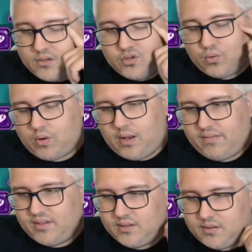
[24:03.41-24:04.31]
so
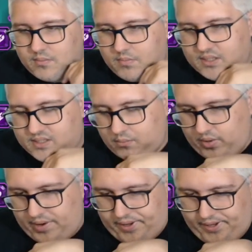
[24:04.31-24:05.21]
relevant, but
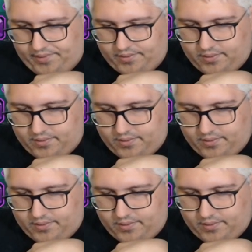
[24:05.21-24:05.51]
somewhere here.